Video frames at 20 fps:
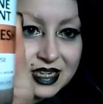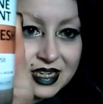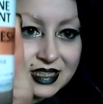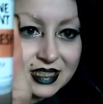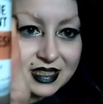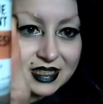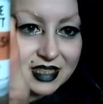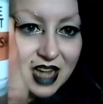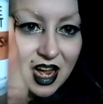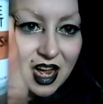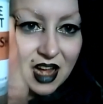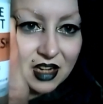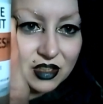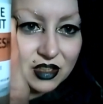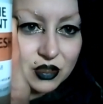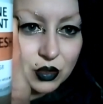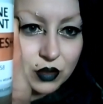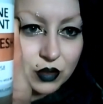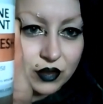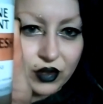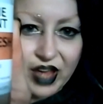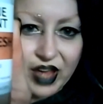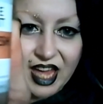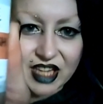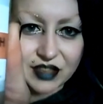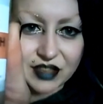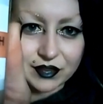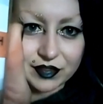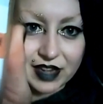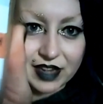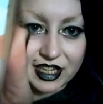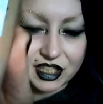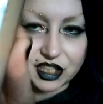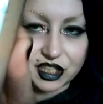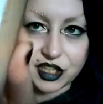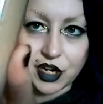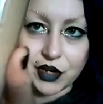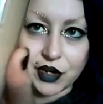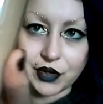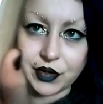is a dark sort of Caucasian flesh
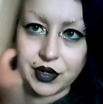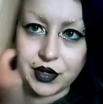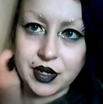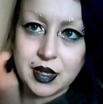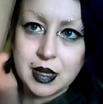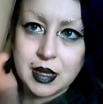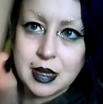tone,